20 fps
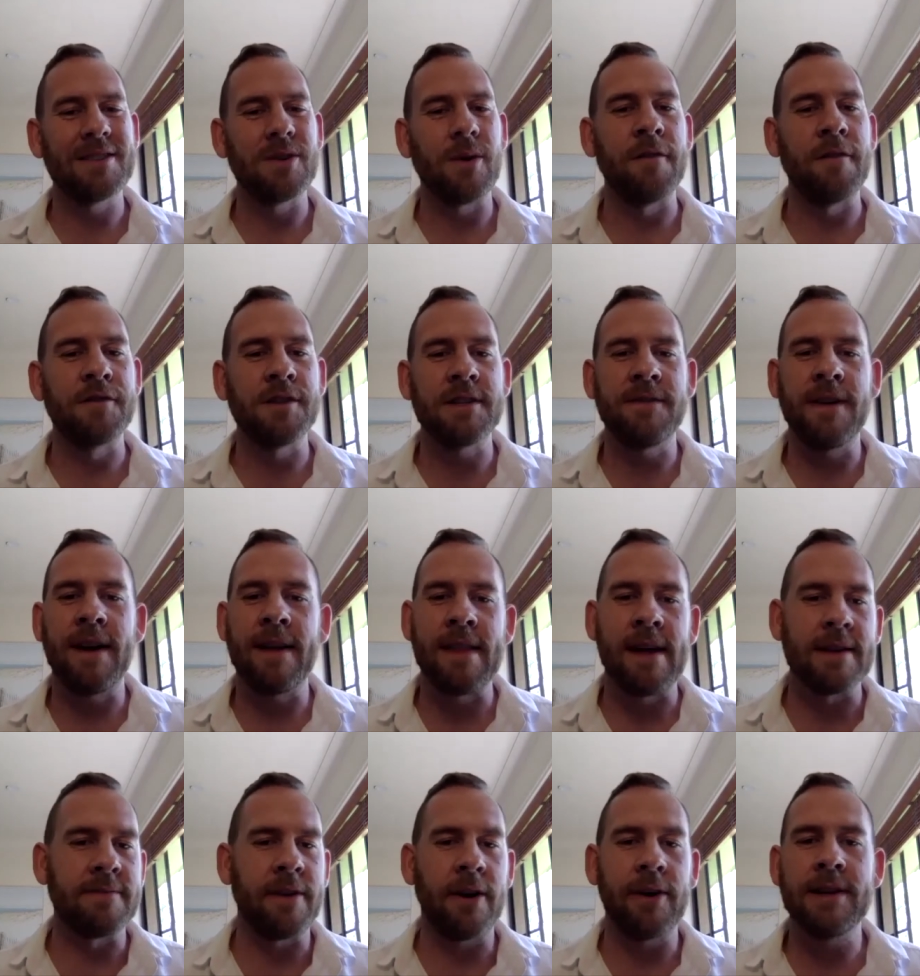So I've just found
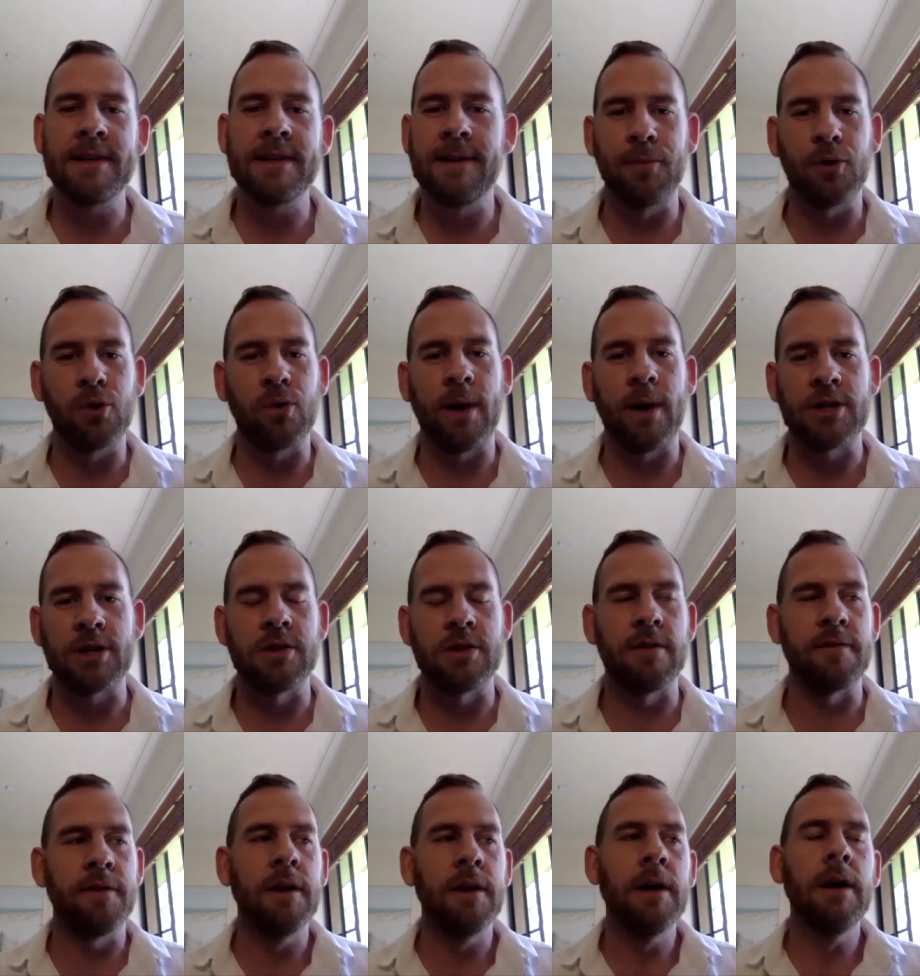that very simple question of